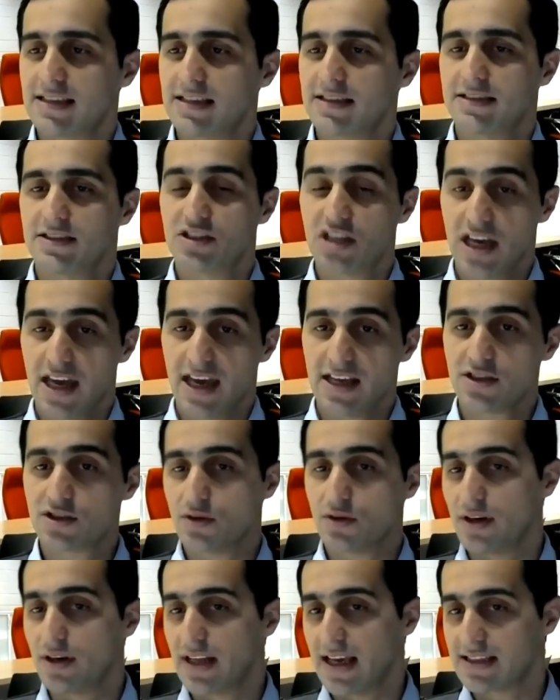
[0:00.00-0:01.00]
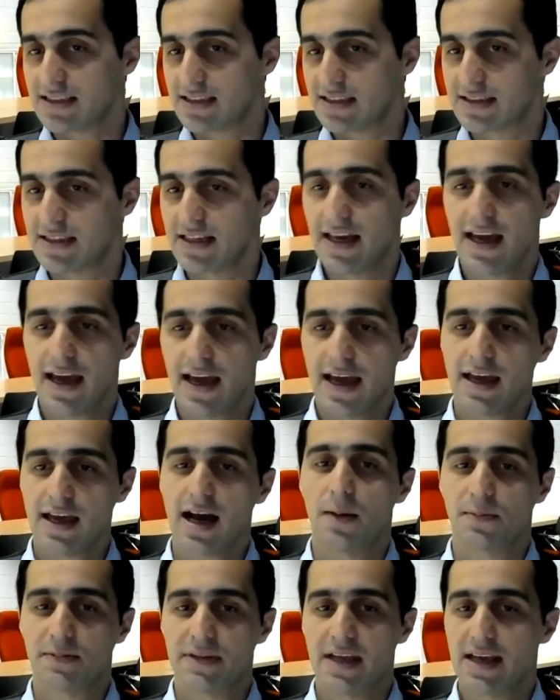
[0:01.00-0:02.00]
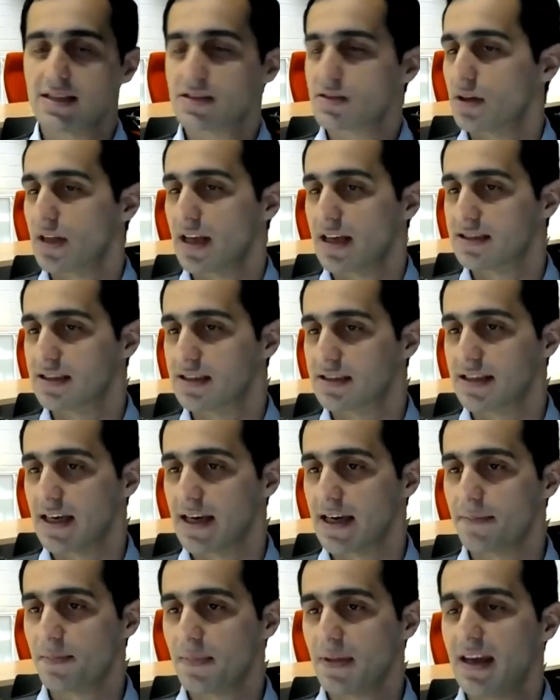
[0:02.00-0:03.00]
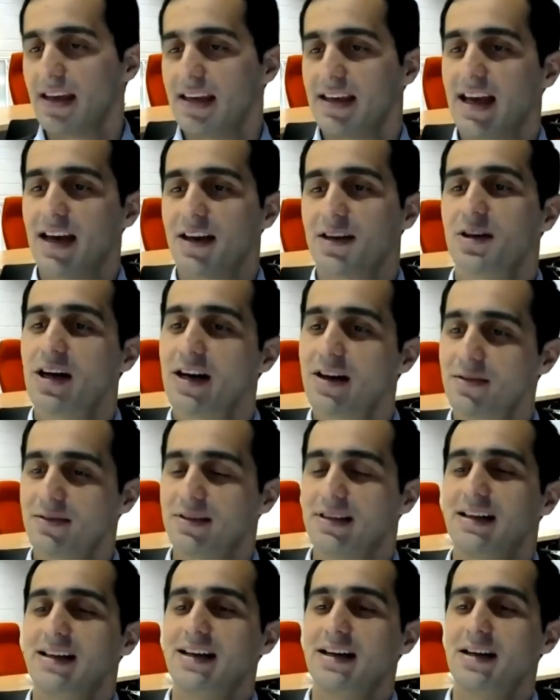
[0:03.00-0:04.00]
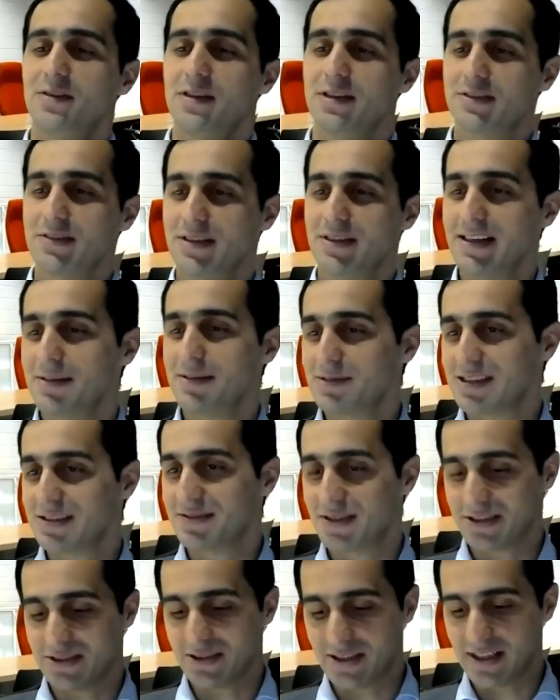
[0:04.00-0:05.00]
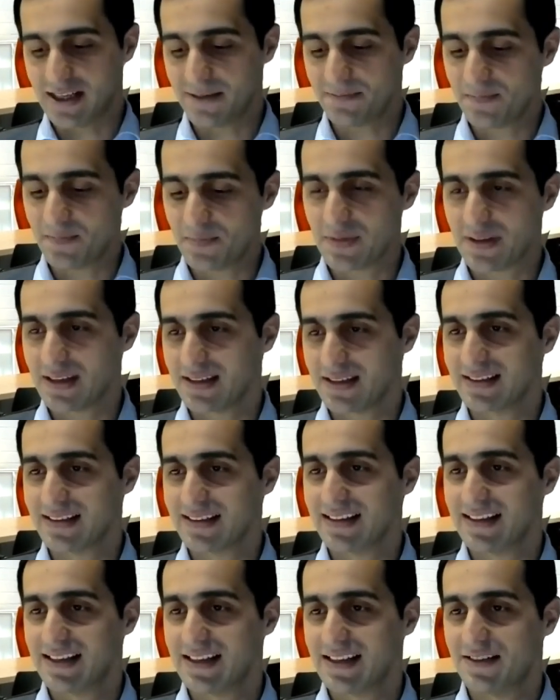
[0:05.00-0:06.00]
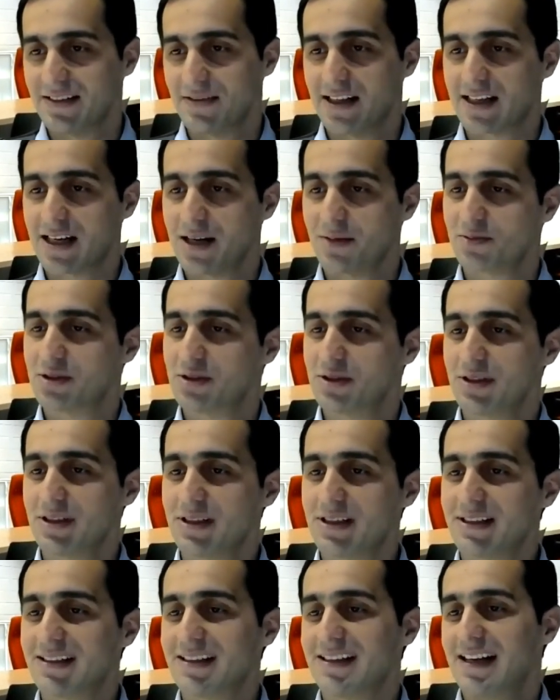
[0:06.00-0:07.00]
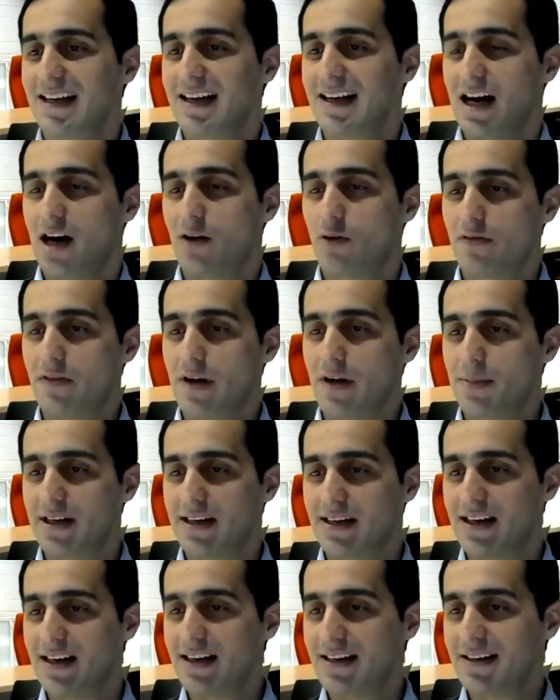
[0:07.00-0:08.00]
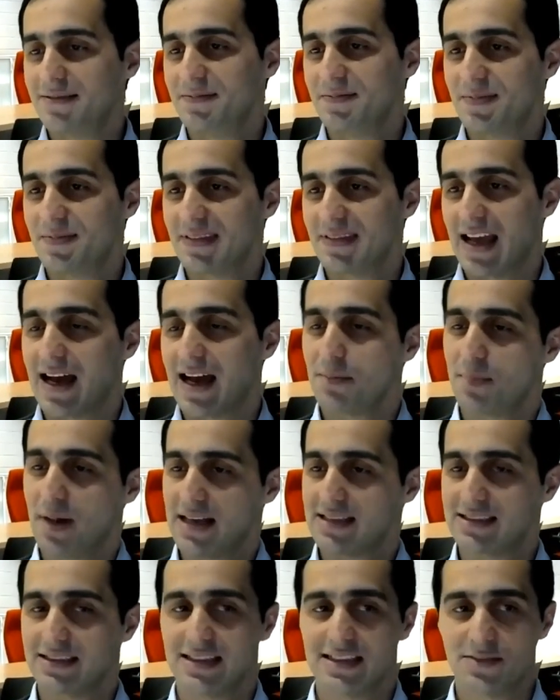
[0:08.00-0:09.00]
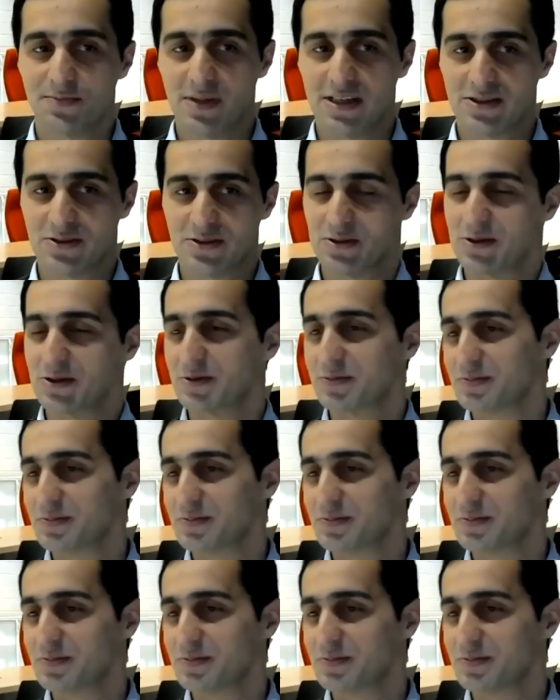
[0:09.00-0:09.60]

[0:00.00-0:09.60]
change on ACCA, updates on ACCA. Yeah, here, Victoria, Mrs. Victoria, welcome to our webinar. Yeah, I'm passing the speech to you.